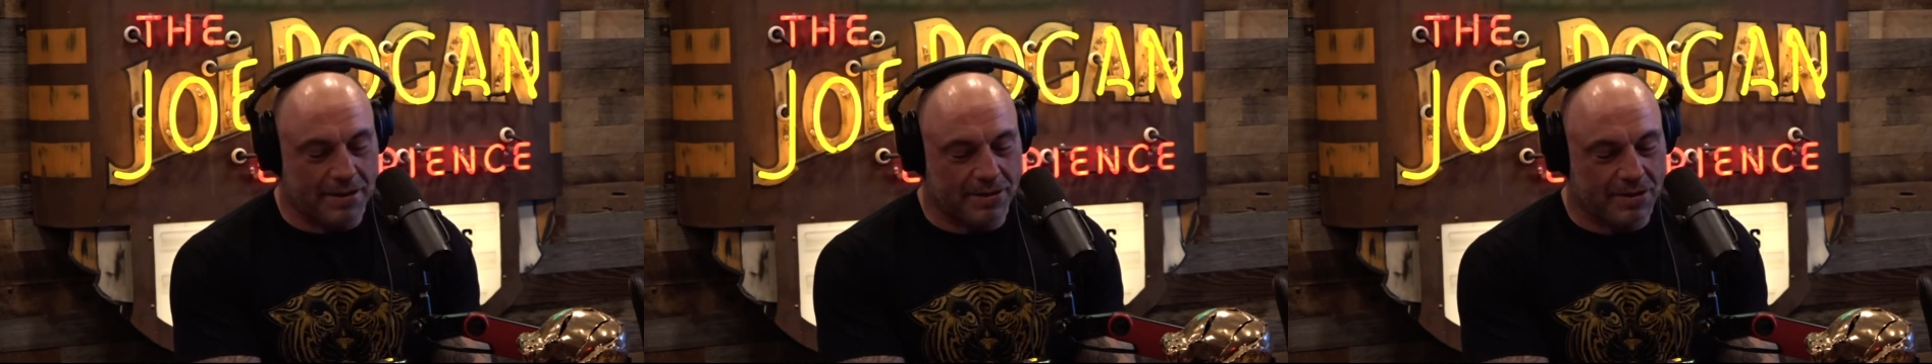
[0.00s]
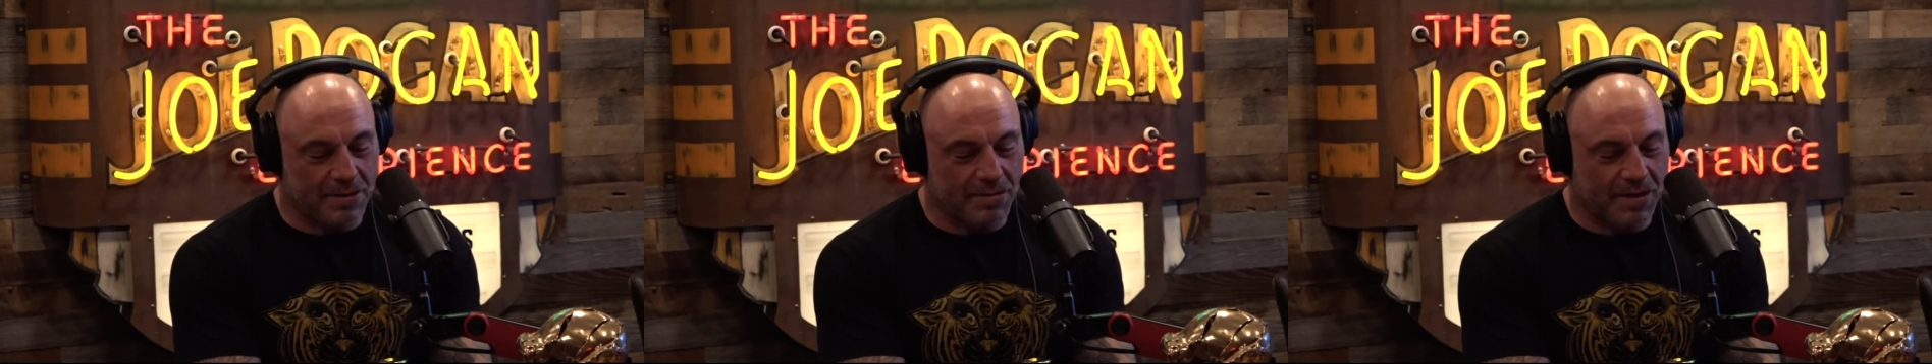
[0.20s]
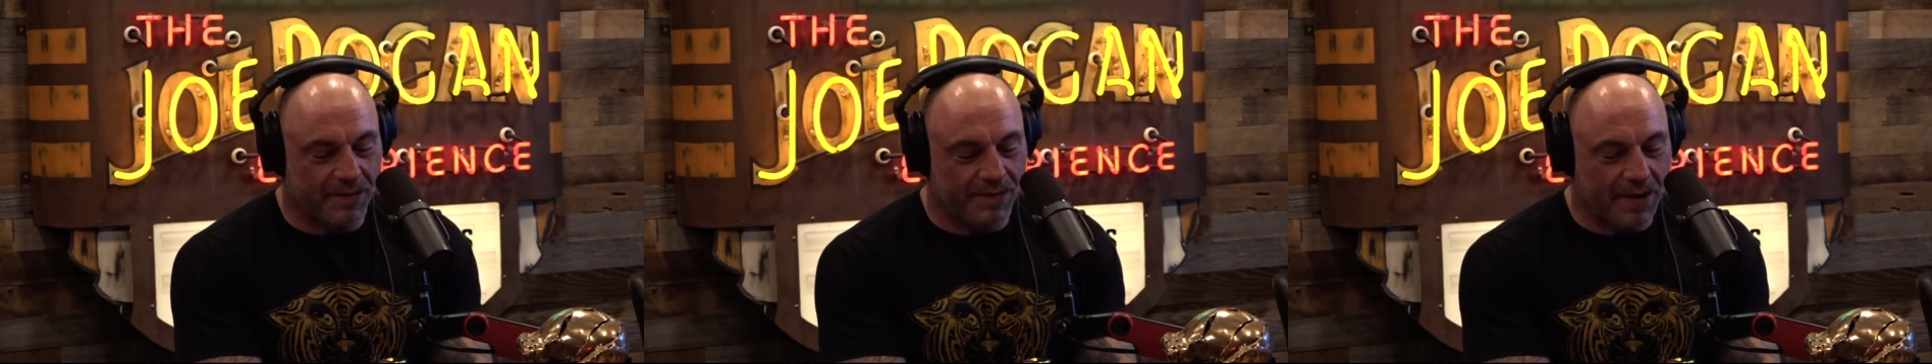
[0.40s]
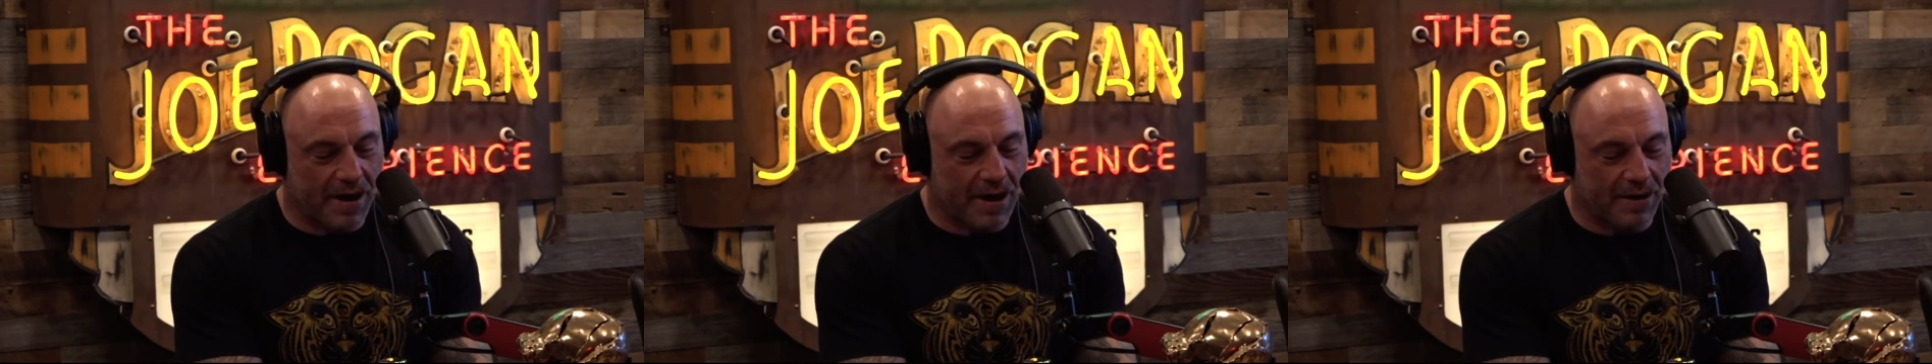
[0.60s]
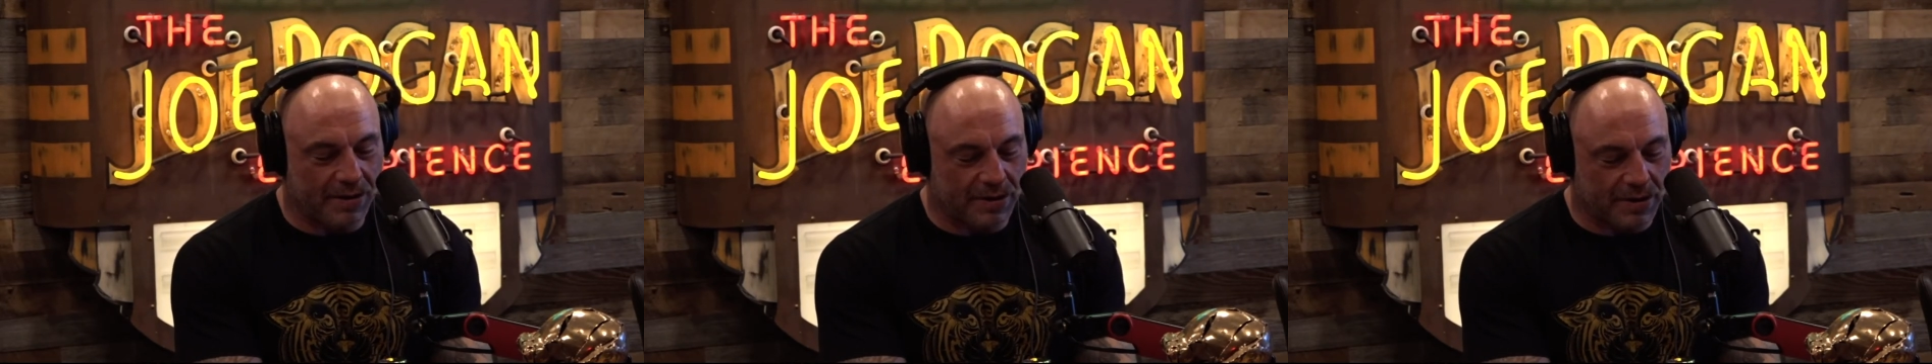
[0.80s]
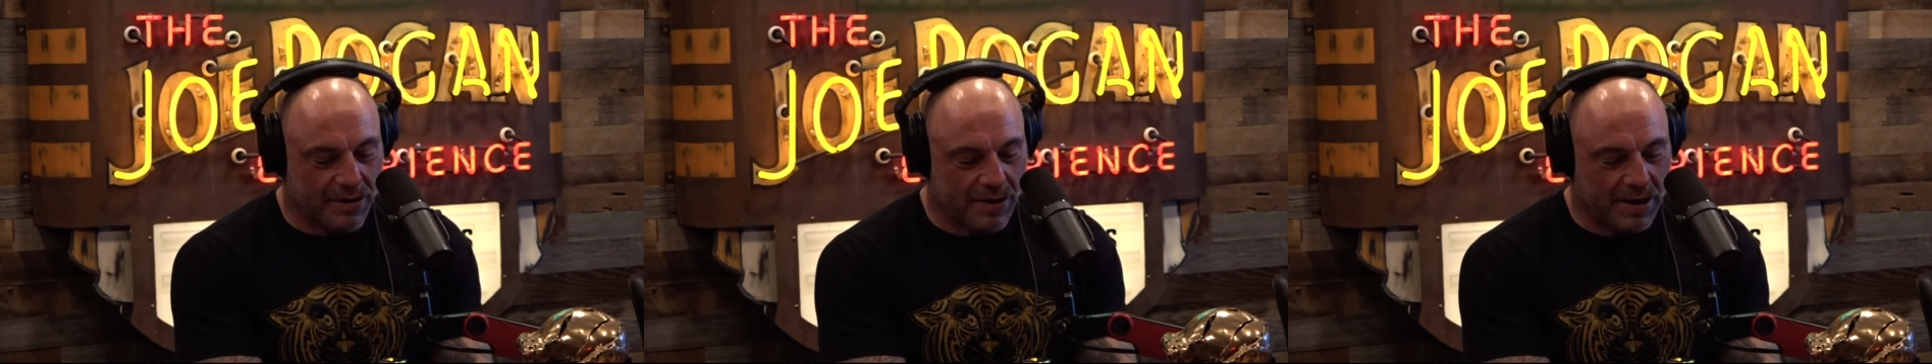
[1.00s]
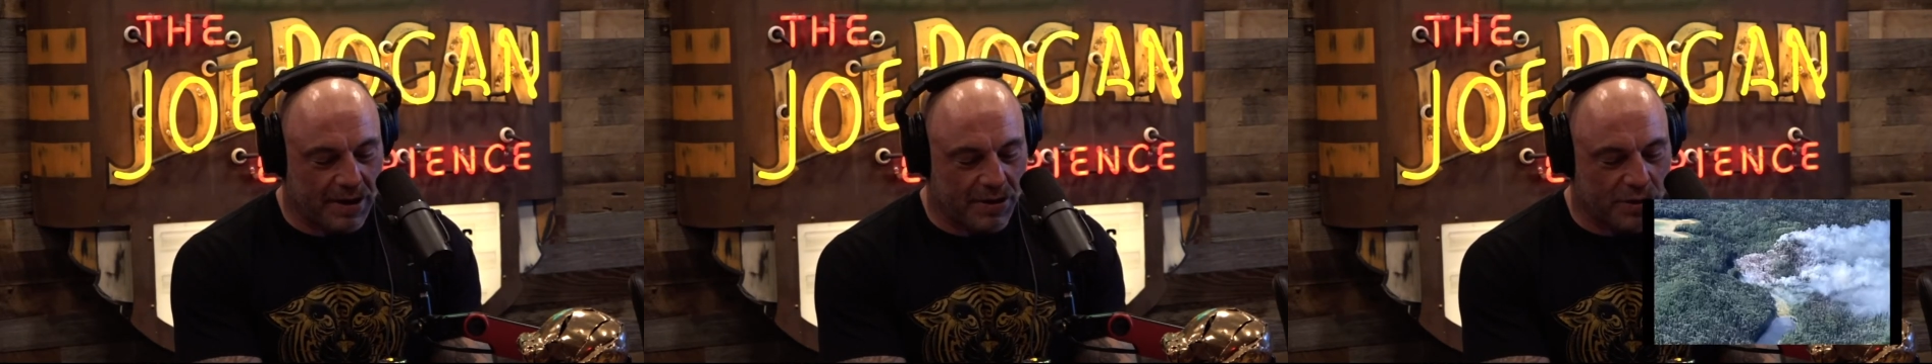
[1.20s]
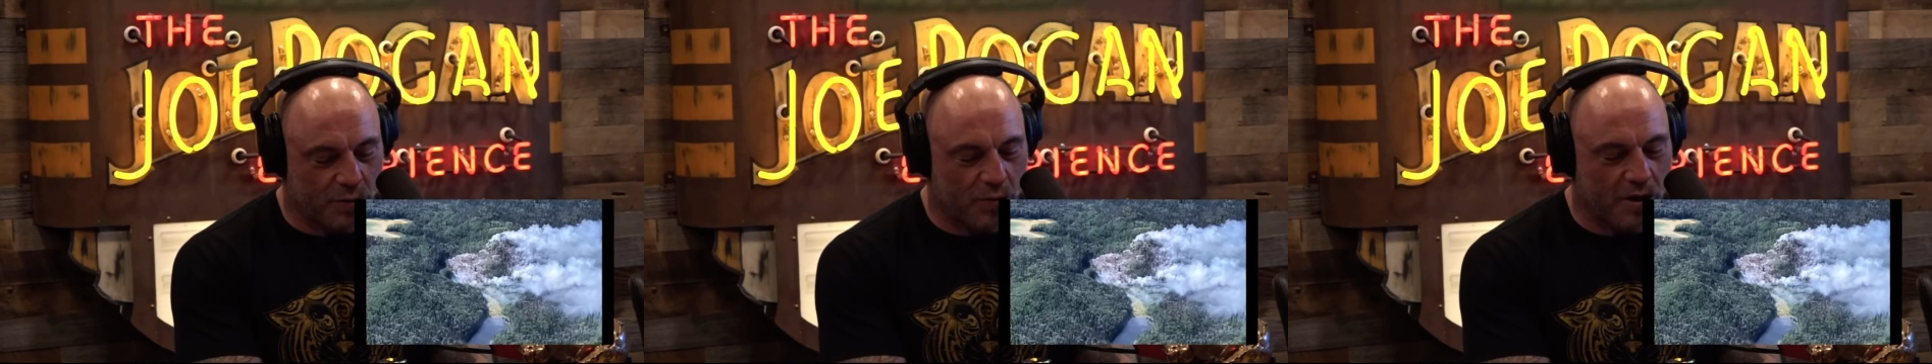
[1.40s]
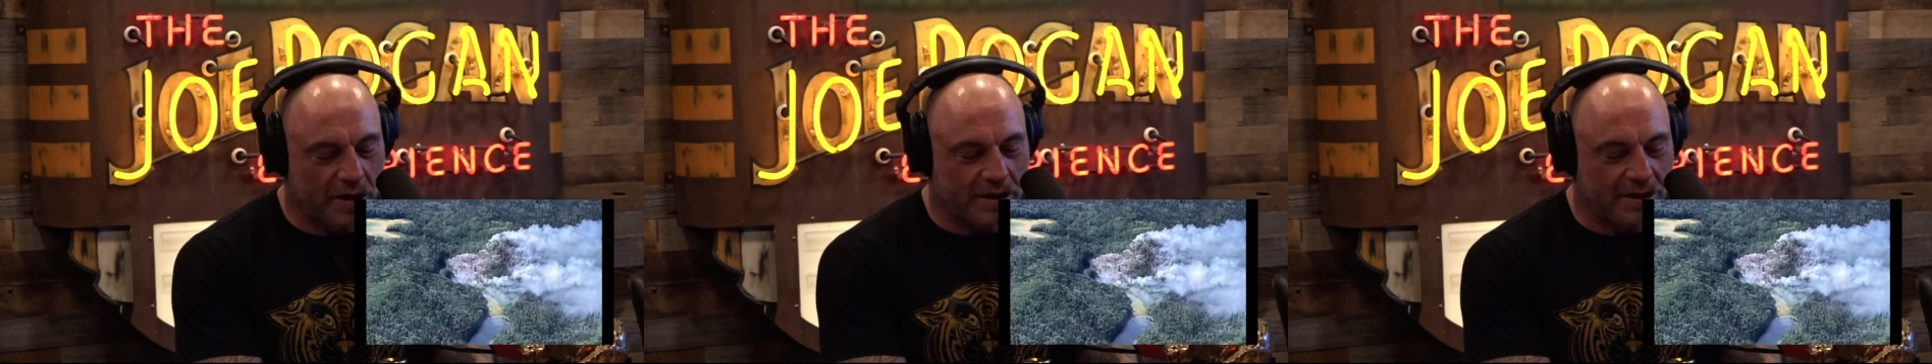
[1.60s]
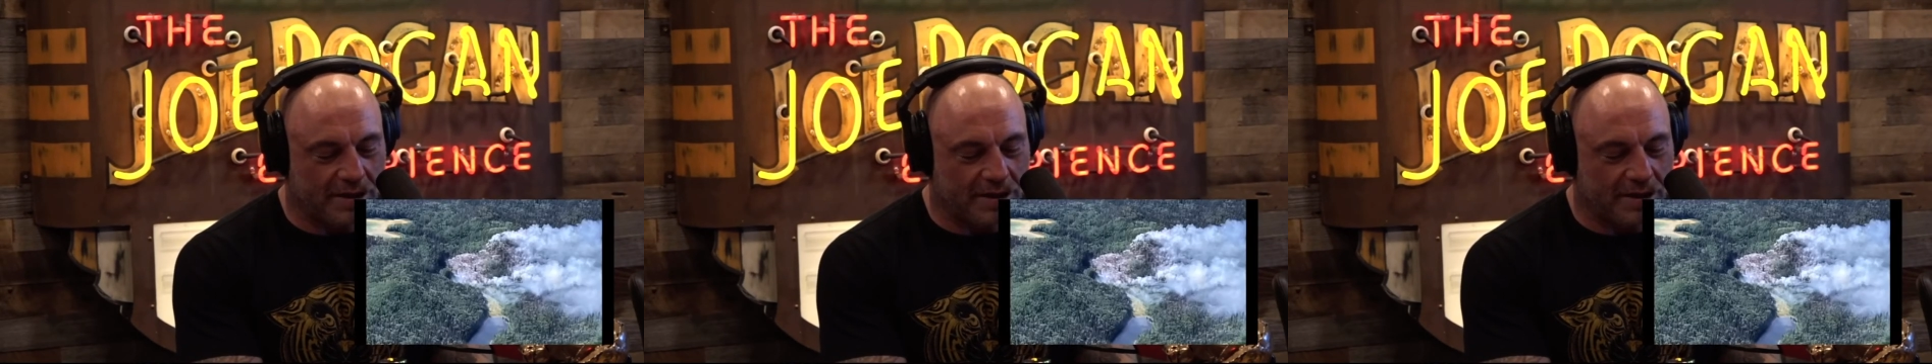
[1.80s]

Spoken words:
some of the fires. So here's one he